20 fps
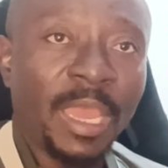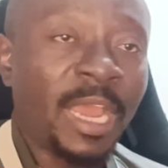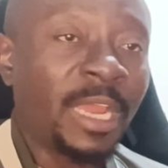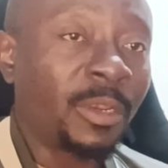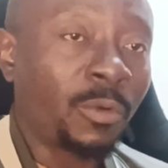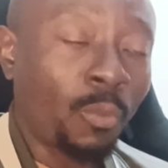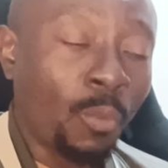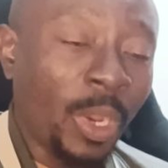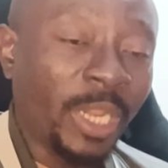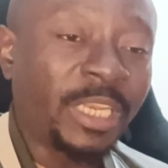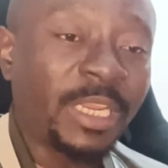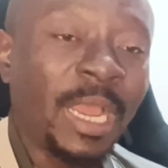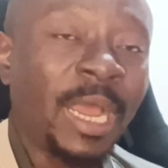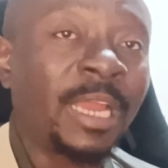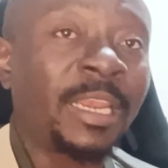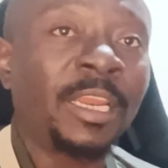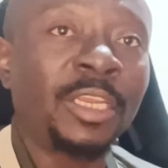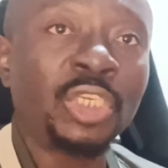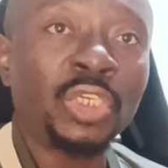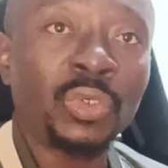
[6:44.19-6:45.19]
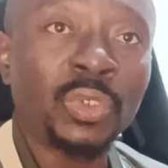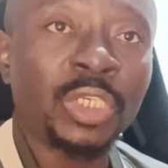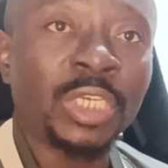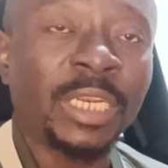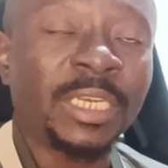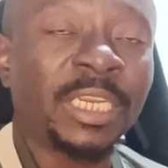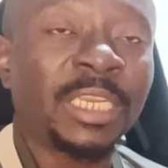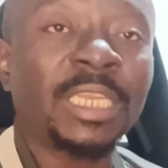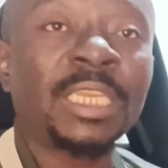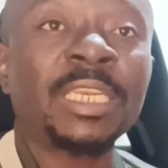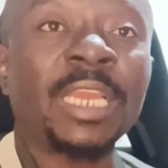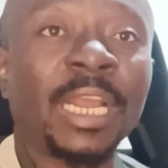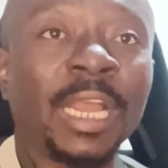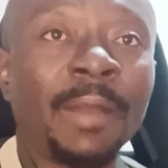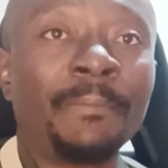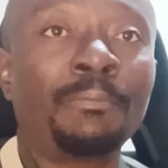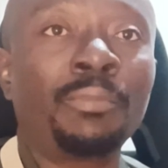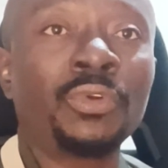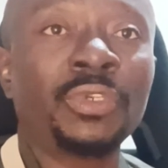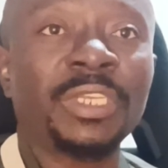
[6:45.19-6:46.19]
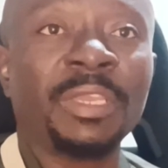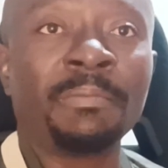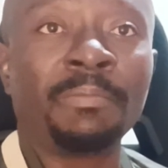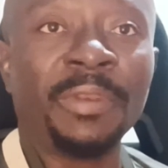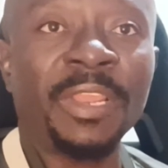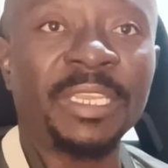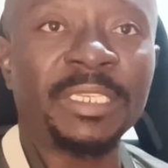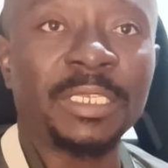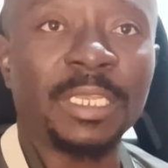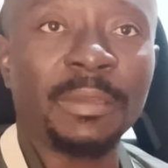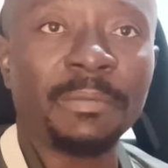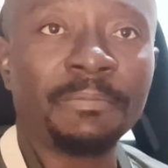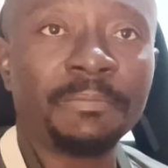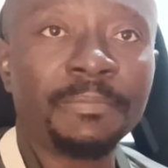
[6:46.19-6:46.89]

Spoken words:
And what are the new strategies that can put in place?